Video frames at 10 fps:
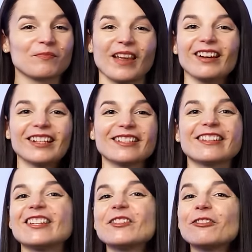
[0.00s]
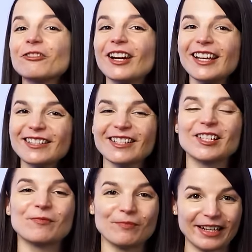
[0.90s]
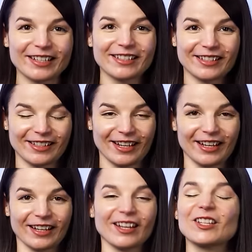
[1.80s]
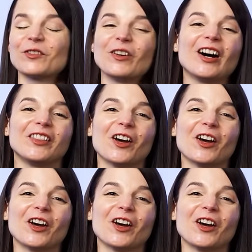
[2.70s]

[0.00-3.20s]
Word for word: Paris is France's biggest city. It's well